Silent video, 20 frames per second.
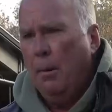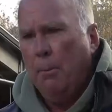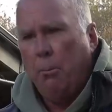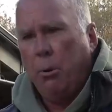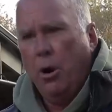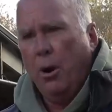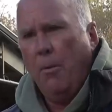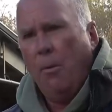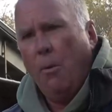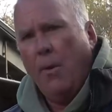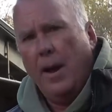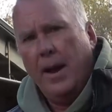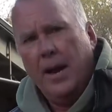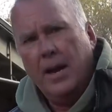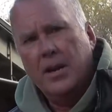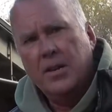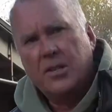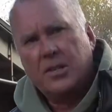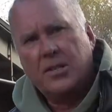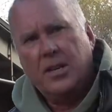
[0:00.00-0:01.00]
put him away,
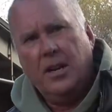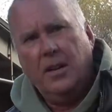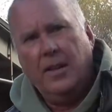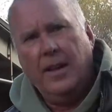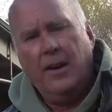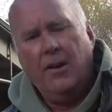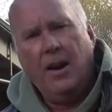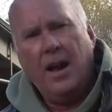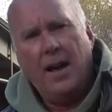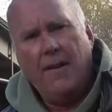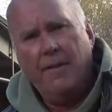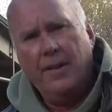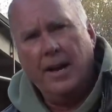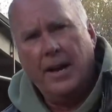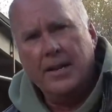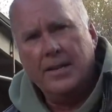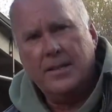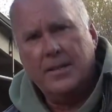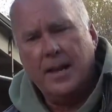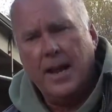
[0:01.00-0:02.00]
see you later, have a
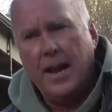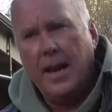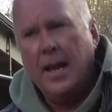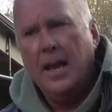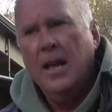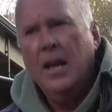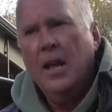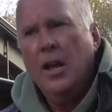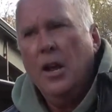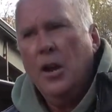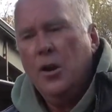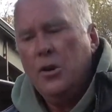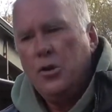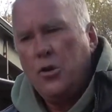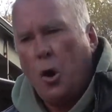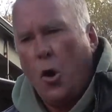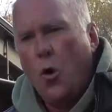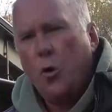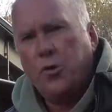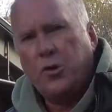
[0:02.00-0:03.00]
nice day.
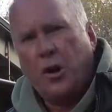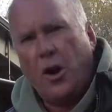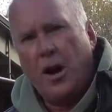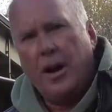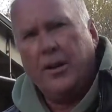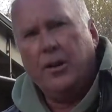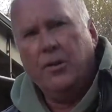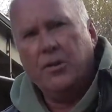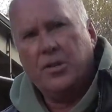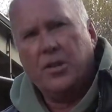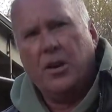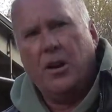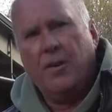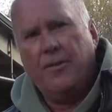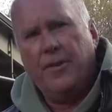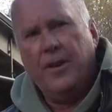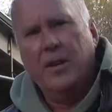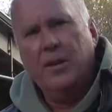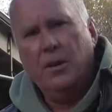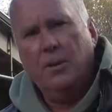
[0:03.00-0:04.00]
Don't talk
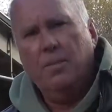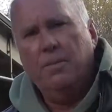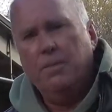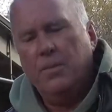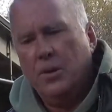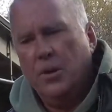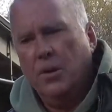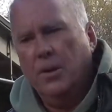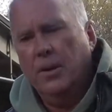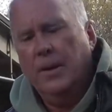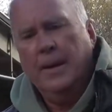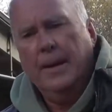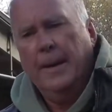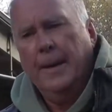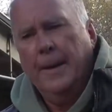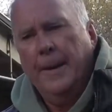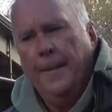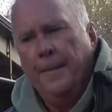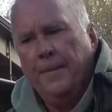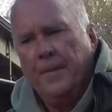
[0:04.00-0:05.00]
yourself into
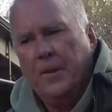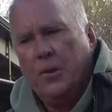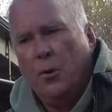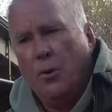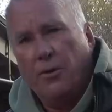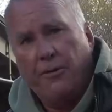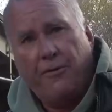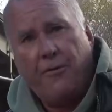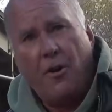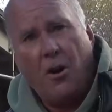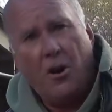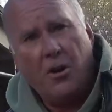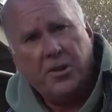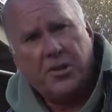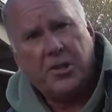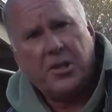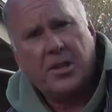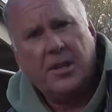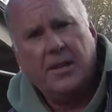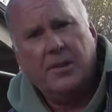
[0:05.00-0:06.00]
a
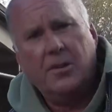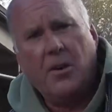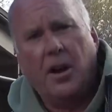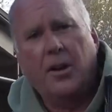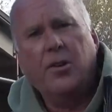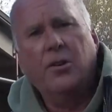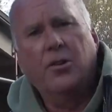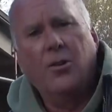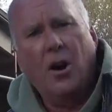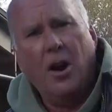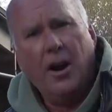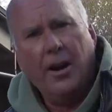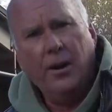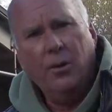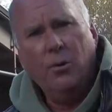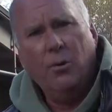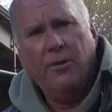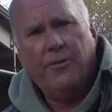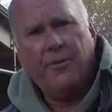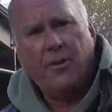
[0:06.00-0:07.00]
false, talk your dog
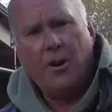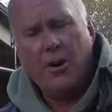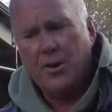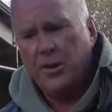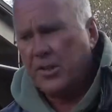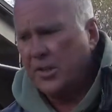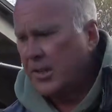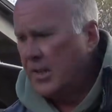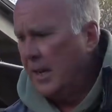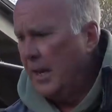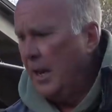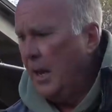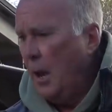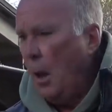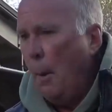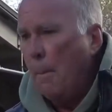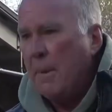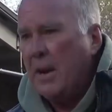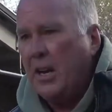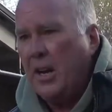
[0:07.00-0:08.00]
into a false,
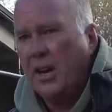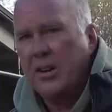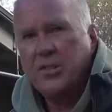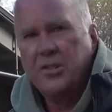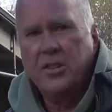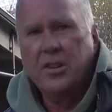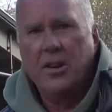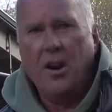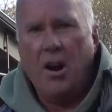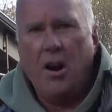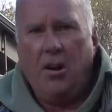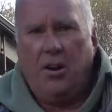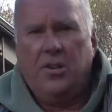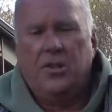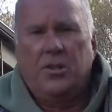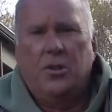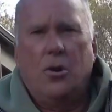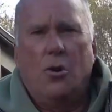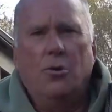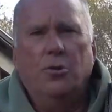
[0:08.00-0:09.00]
because the
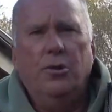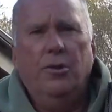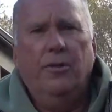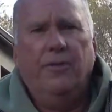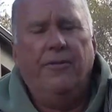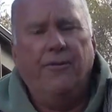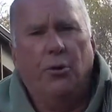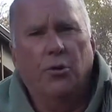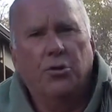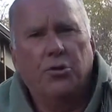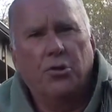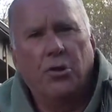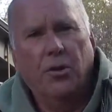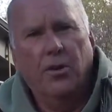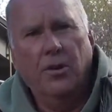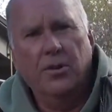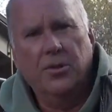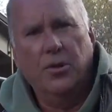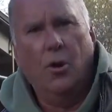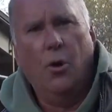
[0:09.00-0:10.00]
narcs told you for sure
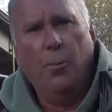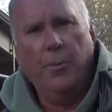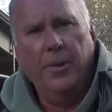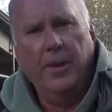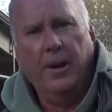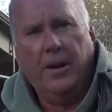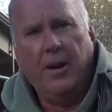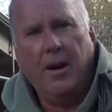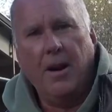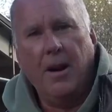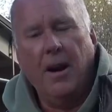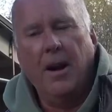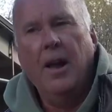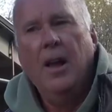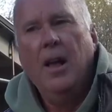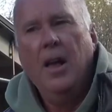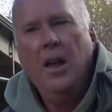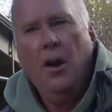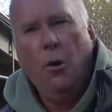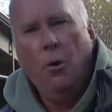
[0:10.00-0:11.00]
there's dope in the car.
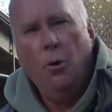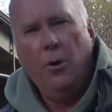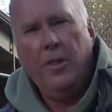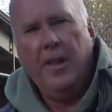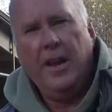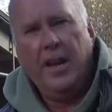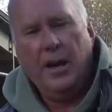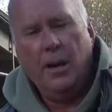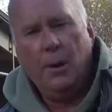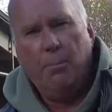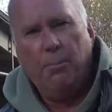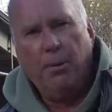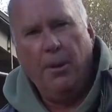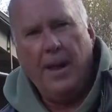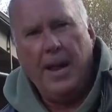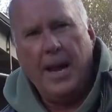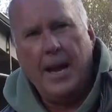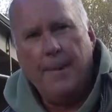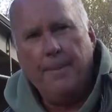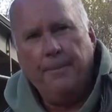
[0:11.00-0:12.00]
Who are they gonna
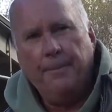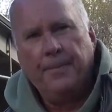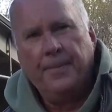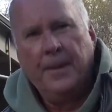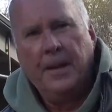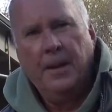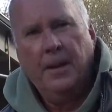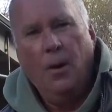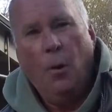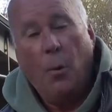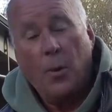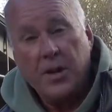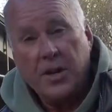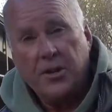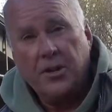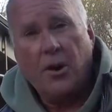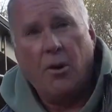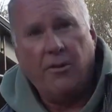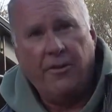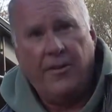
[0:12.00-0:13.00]
blame when you
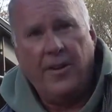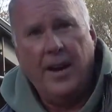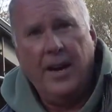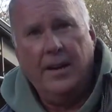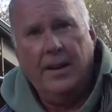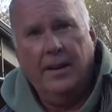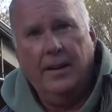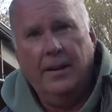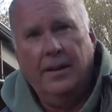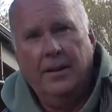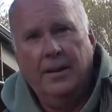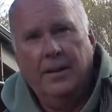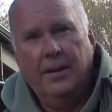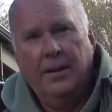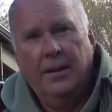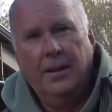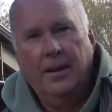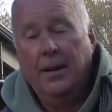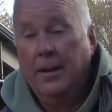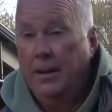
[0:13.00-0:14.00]
don't find it?
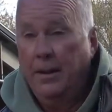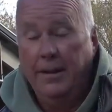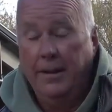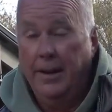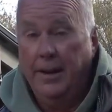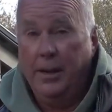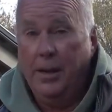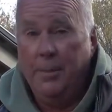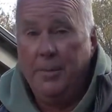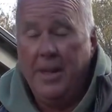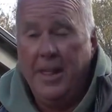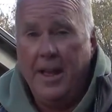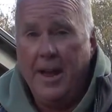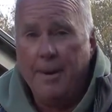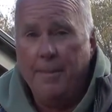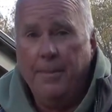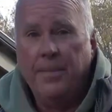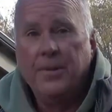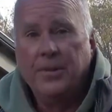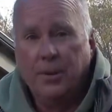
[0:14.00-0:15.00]
It ain't gonna be
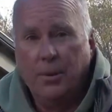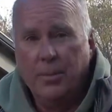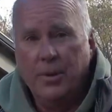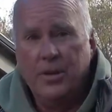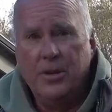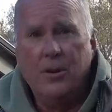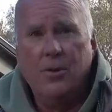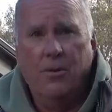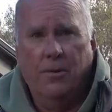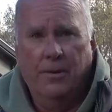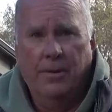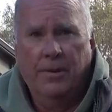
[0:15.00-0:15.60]
them, it's gonna be you.